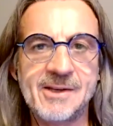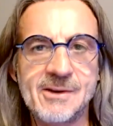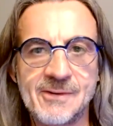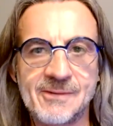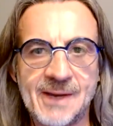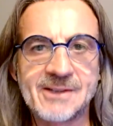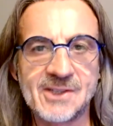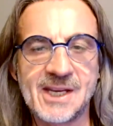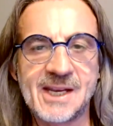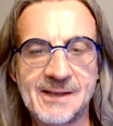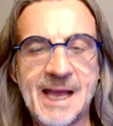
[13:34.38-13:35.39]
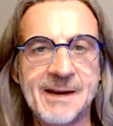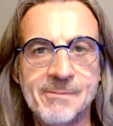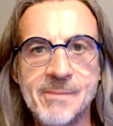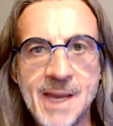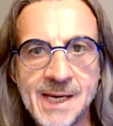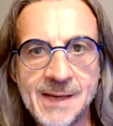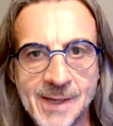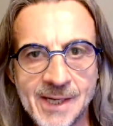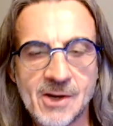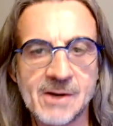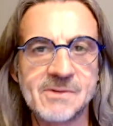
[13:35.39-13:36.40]
you've actually had many, many
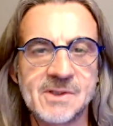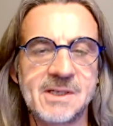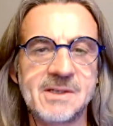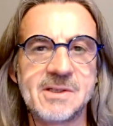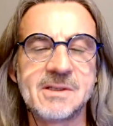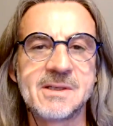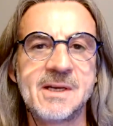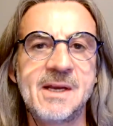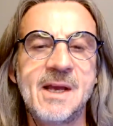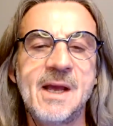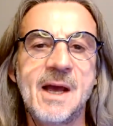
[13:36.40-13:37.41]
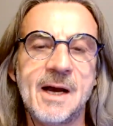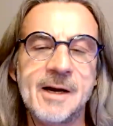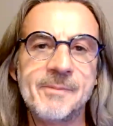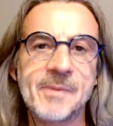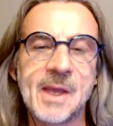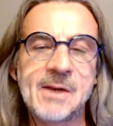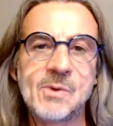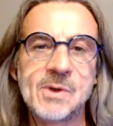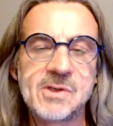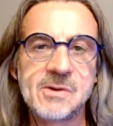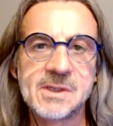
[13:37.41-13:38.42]
conversations um, in
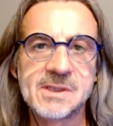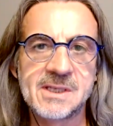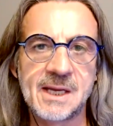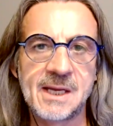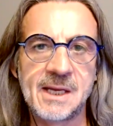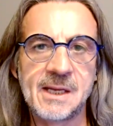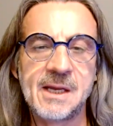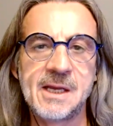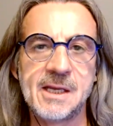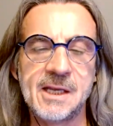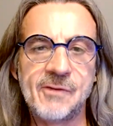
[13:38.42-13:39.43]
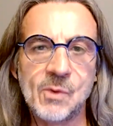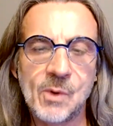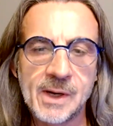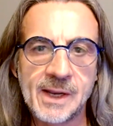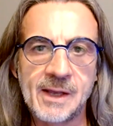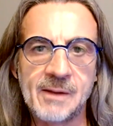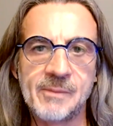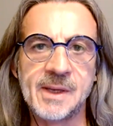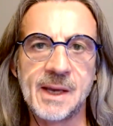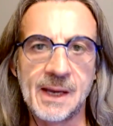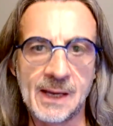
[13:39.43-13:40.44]
which you could say, if you want to help
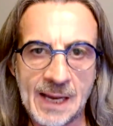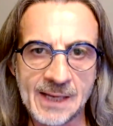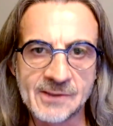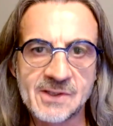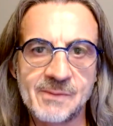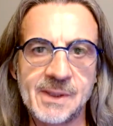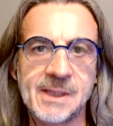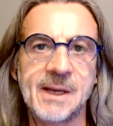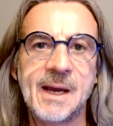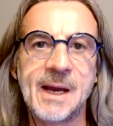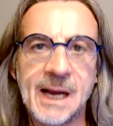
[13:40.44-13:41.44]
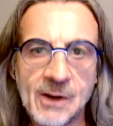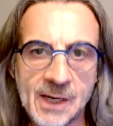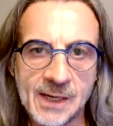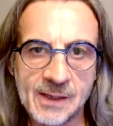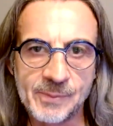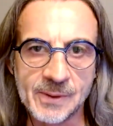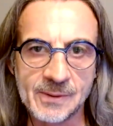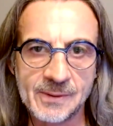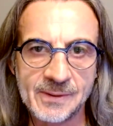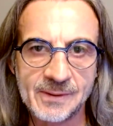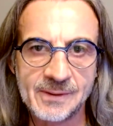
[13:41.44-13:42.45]
me, ask me, how can I help you?
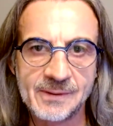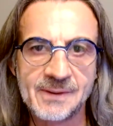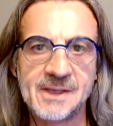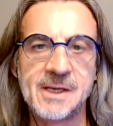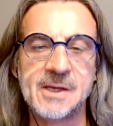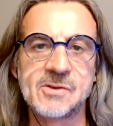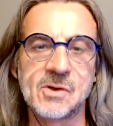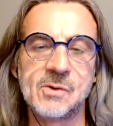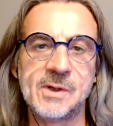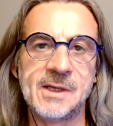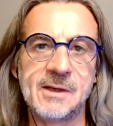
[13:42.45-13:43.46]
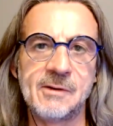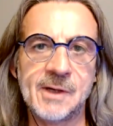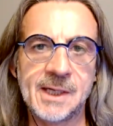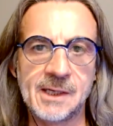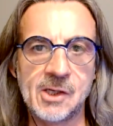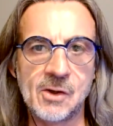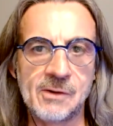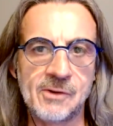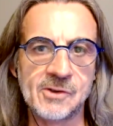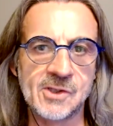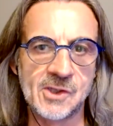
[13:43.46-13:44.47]
So, right,
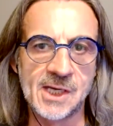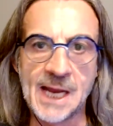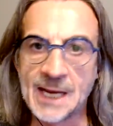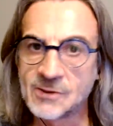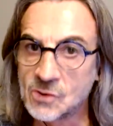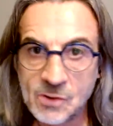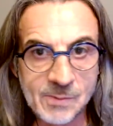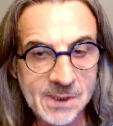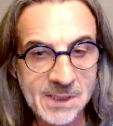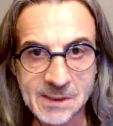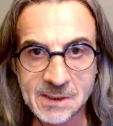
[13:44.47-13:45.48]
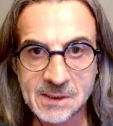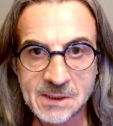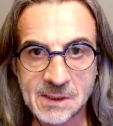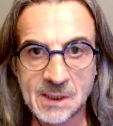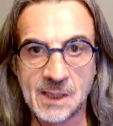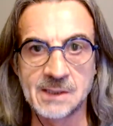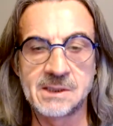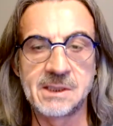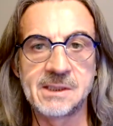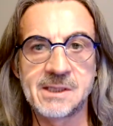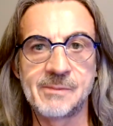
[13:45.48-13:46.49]
there's the natural human tendency. I
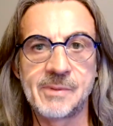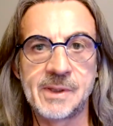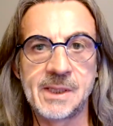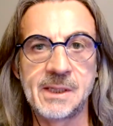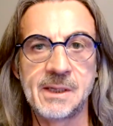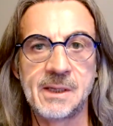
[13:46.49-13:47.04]
see somebody,